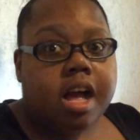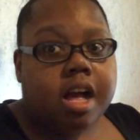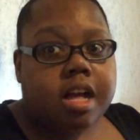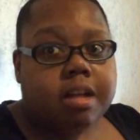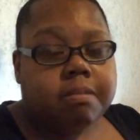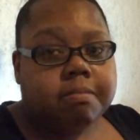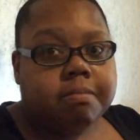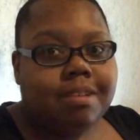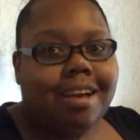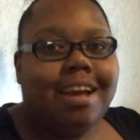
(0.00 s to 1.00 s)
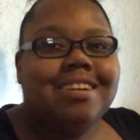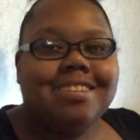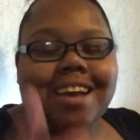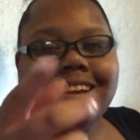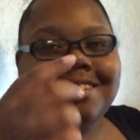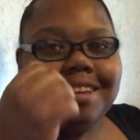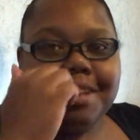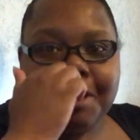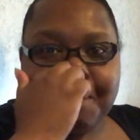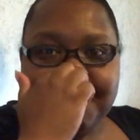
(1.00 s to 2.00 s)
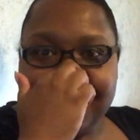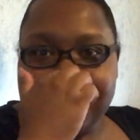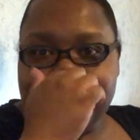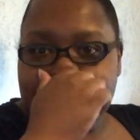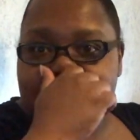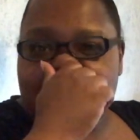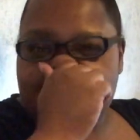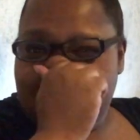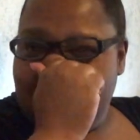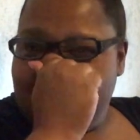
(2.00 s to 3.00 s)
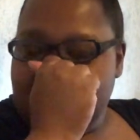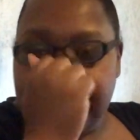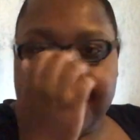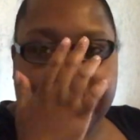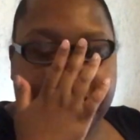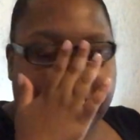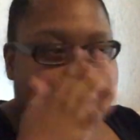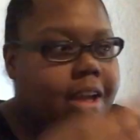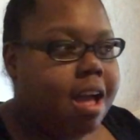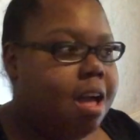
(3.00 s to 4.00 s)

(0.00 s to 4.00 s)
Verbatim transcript: I just got a Telegram message at the chat anyway.